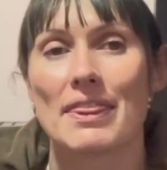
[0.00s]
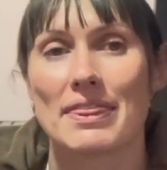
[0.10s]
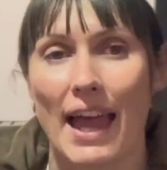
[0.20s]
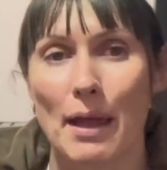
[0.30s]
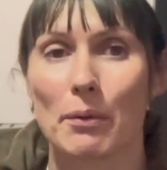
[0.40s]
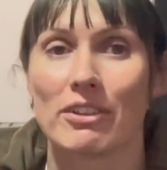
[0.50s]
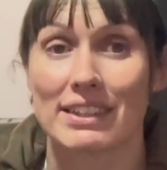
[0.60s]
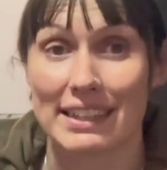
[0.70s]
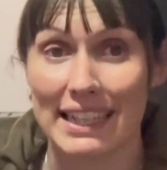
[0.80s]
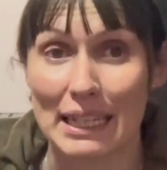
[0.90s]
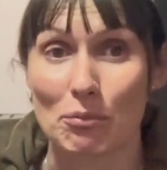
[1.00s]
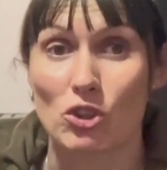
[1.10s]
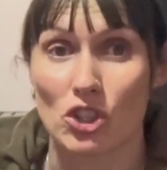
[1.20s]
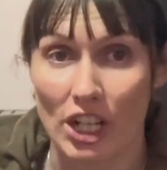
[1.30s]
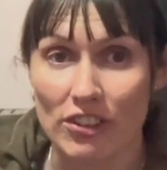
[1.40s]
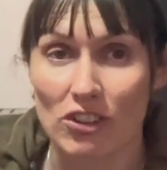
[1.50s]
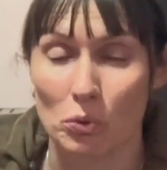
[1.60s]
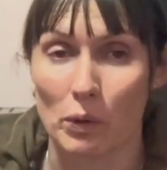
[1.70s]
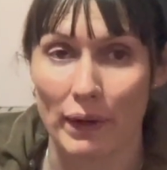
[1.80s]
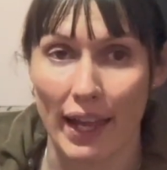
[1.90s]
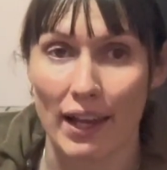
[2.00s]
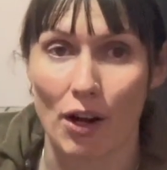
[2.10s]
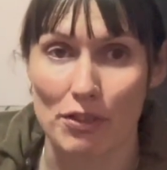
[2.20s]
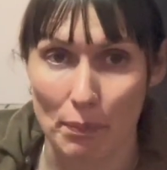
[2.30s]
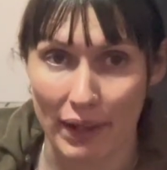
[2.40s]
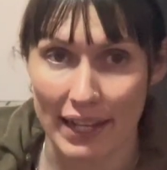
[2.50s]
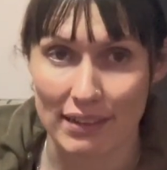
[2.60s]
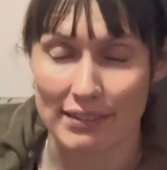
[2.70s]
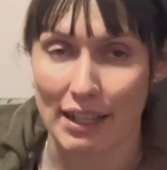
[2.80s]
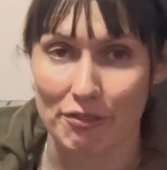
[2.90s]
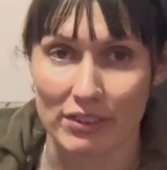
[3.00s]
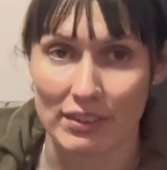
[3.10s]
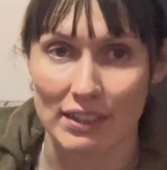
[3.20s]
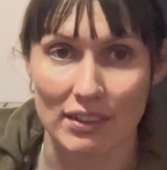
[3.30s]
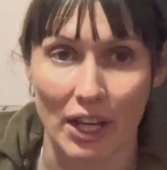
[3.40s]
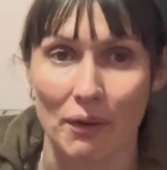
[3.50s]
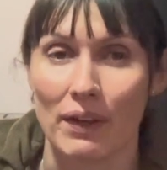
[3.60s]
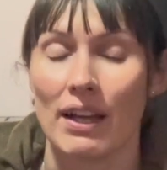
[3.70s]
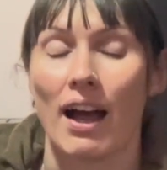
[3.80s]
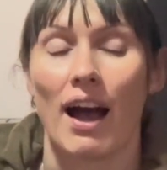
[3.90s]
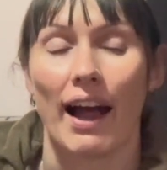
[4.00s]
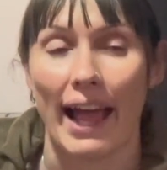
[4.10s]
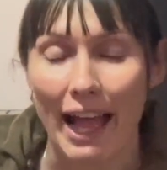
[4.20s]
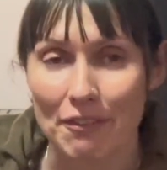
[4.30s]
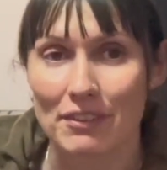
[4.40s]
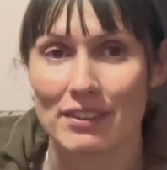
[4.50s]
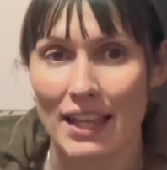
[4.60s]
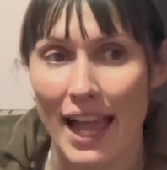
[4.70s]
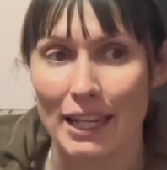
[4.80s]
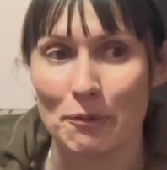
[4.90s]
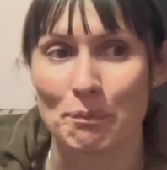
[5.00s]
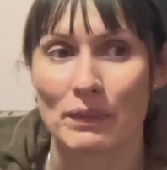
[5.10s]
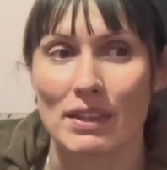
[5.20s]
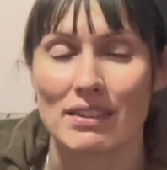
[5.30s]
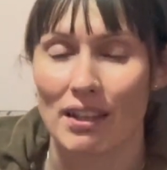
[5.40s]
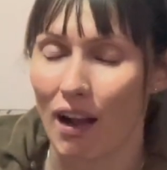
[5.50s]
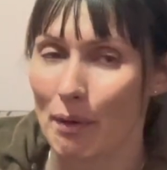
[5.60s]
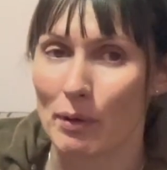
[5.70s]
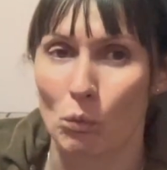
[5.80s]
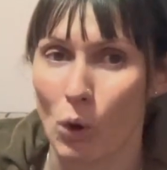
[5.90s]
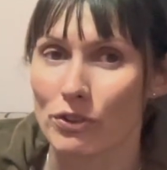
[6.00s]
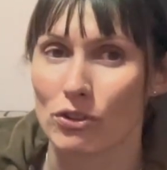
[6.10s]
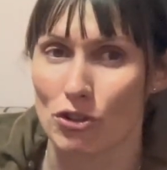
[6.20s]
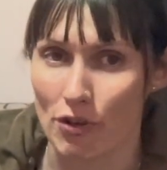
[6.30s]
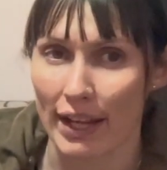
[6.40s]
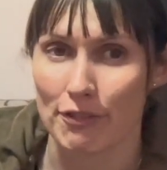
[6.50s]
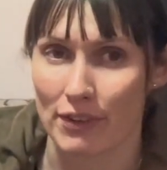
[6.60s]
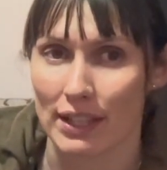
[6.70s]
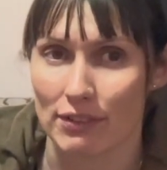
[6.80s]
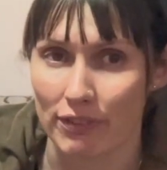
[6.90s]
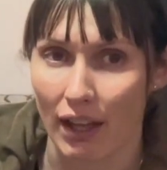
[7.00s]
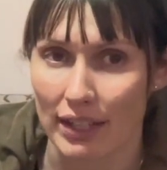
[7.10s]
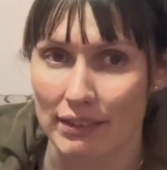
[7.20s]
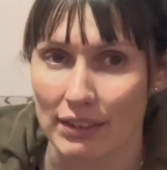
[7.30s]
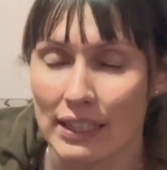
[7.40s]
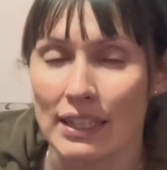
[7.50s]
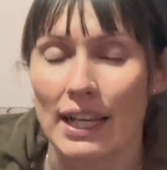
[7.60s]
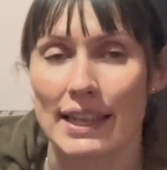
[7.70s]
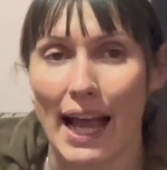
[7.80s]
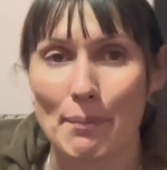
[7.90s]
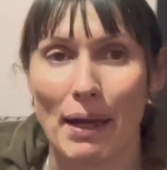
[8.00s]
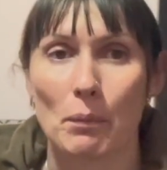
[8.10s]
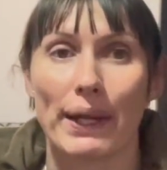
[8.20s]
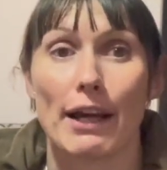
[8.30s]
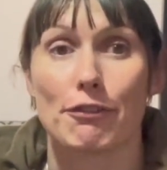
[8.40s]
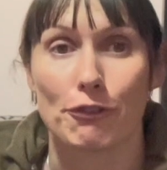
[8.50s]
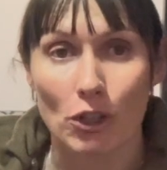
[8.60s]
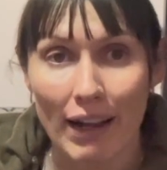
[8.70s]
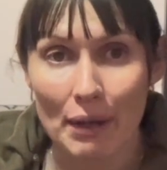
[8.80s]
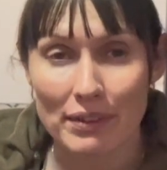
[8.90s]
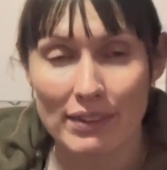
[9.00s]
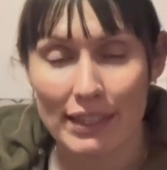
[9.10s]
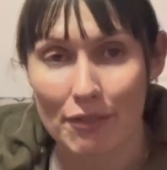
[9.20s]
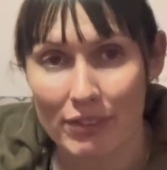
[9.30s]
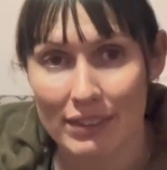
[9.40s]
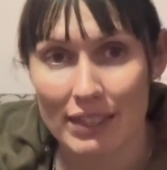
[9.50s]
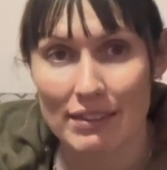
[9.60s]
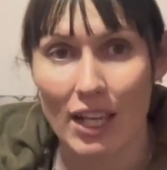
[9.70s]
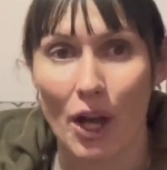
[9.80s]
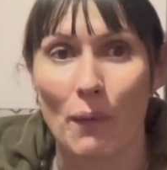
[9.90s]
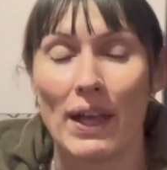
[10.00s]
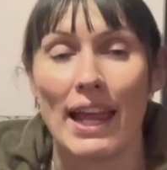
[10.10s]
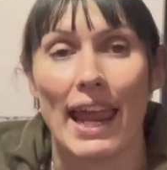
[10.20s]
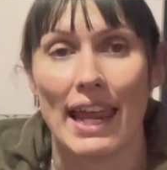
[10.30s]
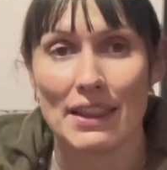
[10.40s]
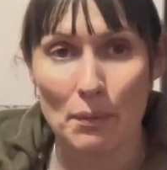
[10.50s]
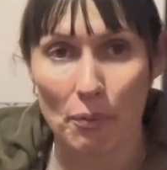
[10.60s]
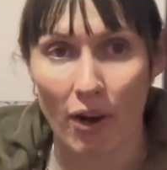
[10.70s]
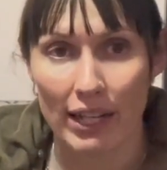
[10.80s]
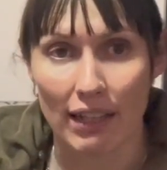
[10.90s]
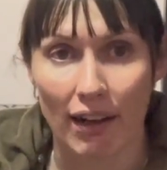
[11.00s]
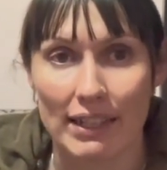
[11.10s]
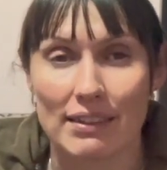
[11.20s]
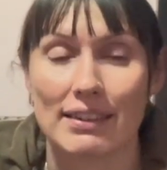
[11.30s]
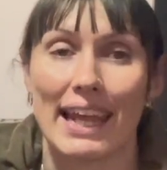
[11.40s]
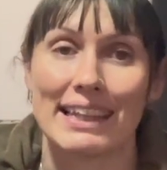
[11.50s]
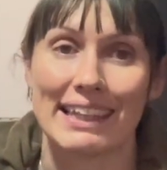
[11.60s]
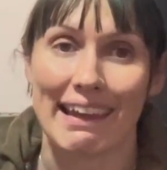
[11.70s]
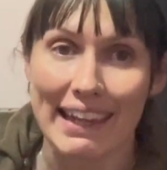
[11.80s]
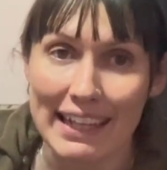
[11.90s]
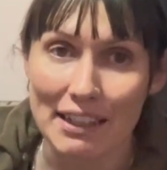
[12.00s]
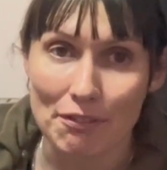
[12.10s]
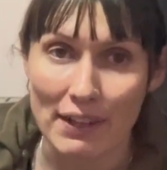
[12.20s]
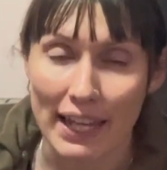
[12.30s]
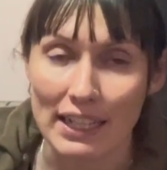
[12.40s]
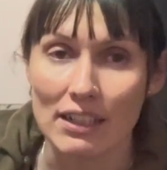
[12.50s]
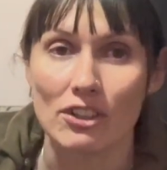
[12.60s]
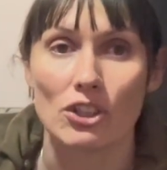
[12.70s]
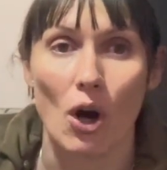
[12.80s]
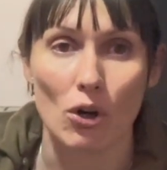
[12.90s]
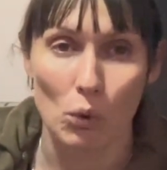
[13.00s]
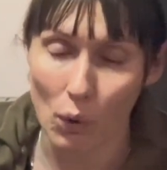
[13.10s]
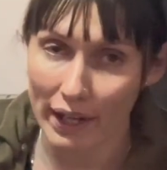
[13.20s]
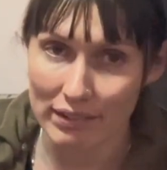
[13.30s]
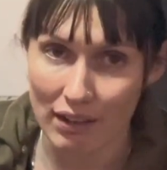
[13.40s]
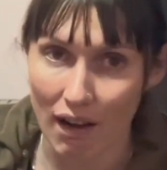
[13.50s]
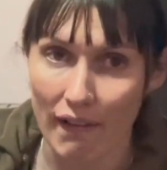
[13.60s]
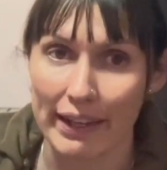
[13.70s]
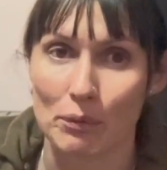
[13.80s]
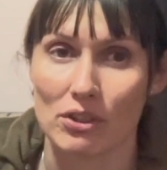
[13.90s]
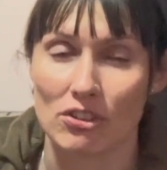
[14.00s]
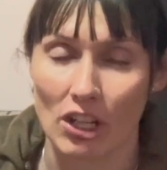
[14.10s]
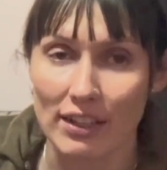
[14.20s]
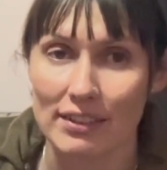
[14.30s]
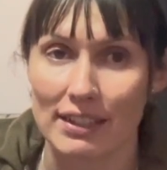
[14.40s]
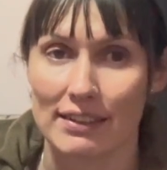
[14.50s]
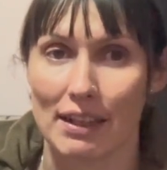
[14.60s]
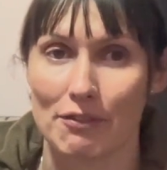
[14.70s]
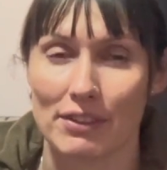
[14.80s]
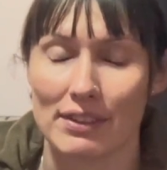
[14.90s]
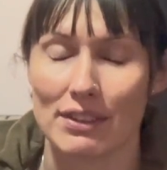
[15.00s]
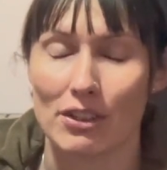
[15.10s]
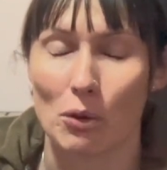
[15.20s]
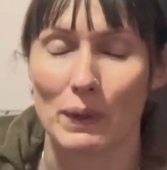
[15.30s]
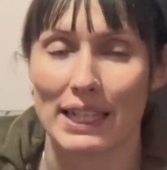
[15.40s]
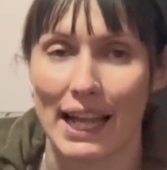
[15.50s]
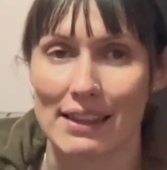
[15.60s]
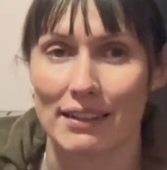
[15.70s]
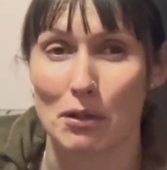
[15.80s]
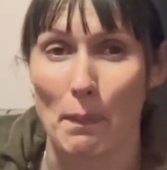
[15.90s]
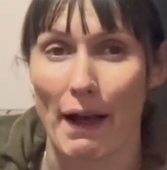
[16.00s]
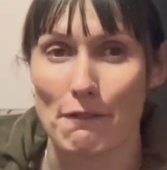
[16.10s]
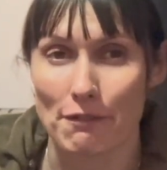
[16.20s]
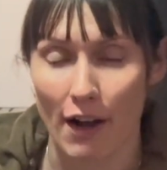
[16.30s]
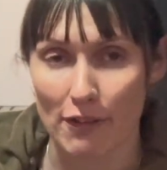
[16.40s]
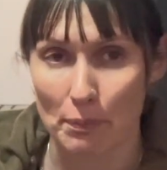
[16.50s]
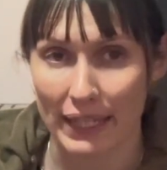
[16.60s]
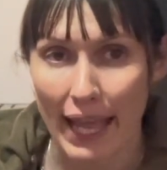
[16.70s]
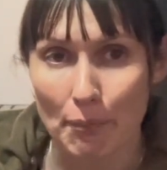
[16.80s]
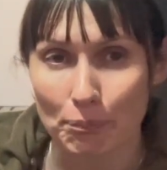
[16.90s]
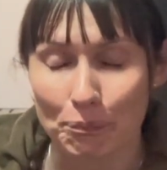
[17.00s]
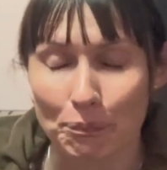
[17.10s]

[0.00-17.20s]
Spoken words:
They were asleep just as we were getting off the plane at San Francisco. I have to say, the timing wasn't great for this flight. That meant we had 4 hours in San Francisco, in the bright lights, in the evening, not quite dark, it was dusk in San Francisco, we'd landed at about 5 p.m.